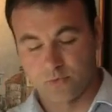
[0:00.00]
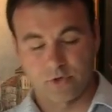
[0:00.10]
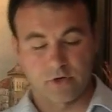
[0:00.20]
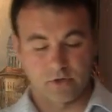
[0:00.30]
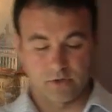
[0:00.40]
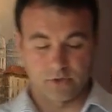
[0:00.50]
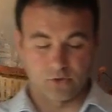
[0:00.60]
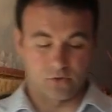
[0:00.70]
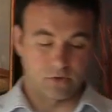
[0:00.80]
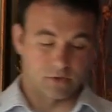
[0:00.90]
Put on a
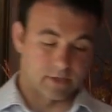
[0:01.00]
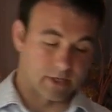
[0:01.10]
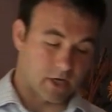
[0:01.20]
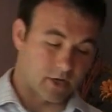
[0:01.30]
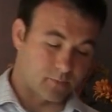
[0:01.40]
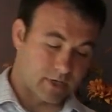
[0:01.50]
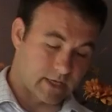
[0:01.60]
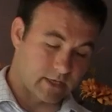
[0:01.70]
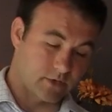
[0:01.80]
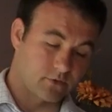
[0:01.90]
little cotton
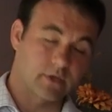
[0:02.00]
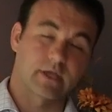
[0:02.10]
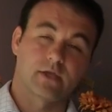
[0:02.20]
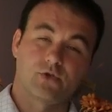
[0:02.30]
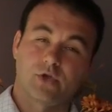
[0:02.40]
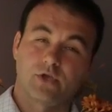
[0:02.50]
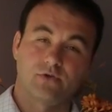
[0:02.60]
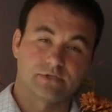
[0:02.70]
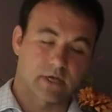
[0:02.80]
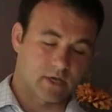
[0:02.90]
pad here. Again, you can
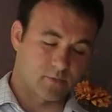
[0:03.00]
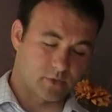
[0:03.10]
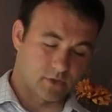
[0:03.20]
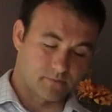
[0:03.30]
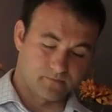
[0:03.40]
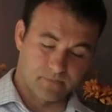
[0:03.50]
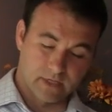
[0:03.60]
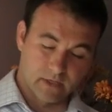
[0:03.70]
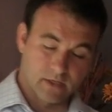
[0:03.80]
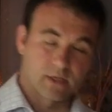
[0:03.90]
use a cotton ball.
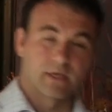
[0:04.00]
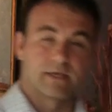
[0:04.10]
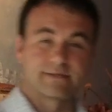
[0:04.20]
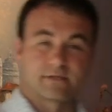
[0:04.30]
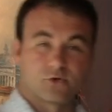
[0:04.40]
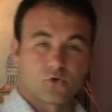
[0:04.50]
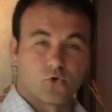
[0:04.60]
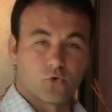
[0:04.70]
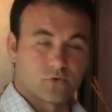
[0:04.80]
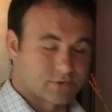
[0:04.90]
It is a little
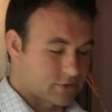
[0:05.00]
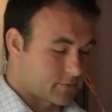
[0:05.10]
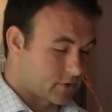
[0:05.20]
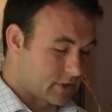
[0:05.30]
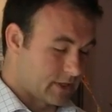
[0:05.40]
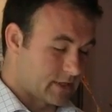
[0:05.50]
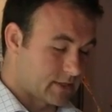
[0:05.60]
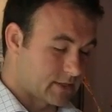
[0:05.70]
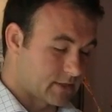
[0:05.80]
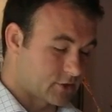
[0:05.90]
cool, so I'm going to
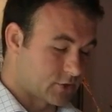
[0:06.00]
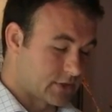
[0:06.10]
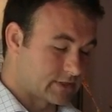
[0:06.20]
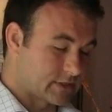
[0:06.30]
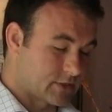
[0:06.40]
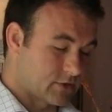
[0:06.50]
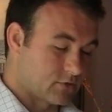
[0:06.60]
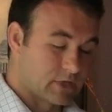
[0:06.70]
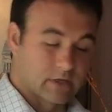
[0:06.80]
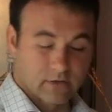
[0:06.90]
let Teresa
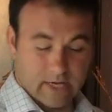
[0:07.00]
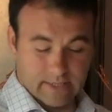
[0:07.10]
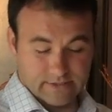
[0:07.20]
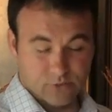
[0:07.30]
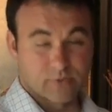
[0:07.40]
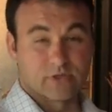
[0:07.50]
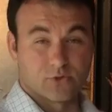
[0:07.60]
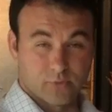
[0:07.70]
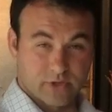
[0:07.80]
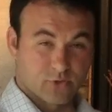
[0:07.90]
know, okay, this will be a
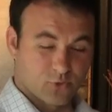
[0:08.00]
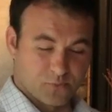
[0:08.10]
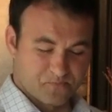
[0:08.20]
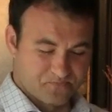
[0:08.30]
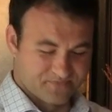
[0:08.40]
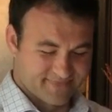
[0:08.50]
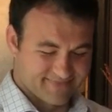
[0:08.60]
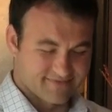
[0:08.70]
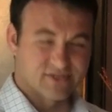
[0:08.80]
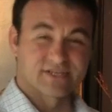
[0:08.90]
little bit cool.
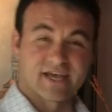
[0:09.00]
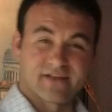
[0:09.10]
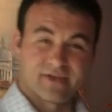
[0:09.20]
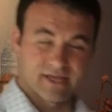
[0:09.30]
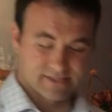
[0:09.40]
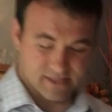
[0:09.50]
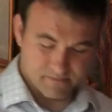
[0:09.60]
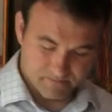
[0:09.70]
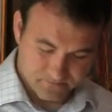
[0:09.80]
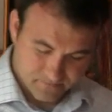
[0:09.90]
Just kind of a heads up.